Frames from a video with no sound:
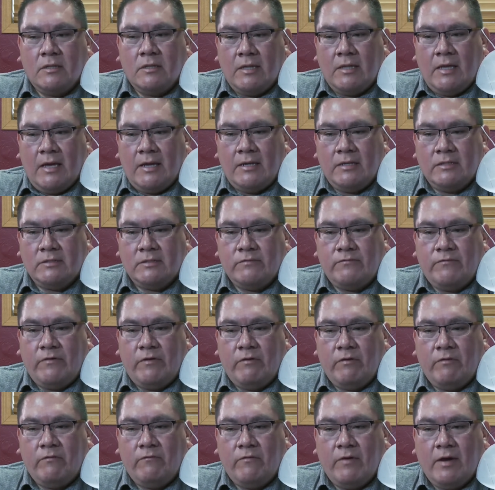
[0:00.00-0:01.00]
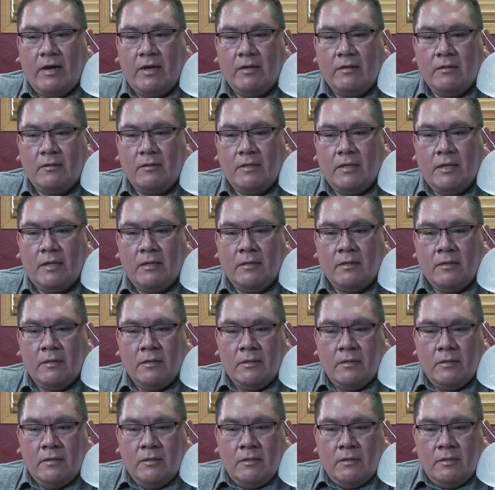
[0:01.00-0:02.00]
That is very vital
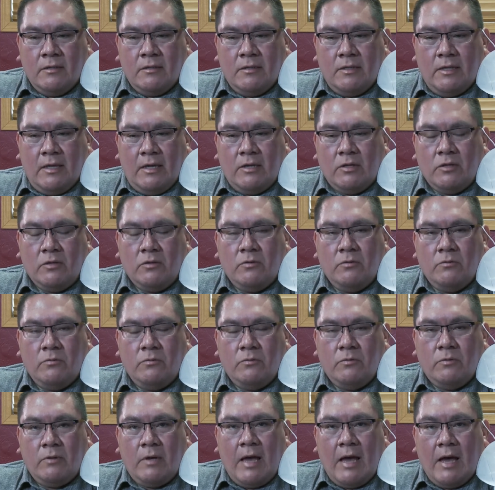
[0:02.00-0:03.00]
that you